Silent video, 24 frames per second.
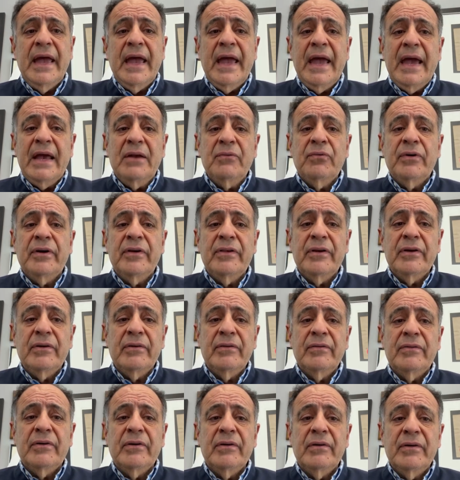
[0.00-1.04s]
And where
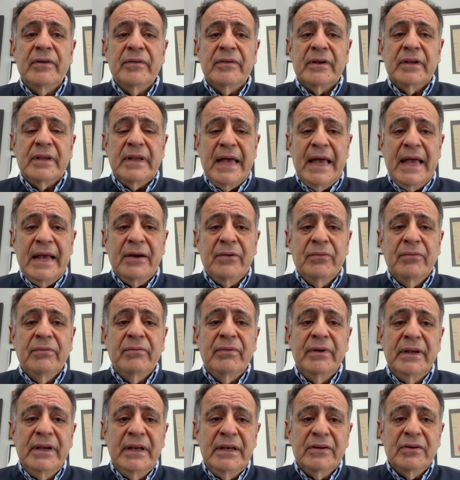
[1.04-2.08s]
there is a lack,
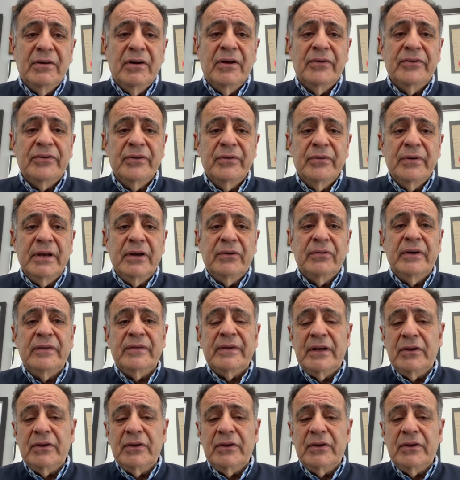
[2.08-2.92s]
we need to also increase.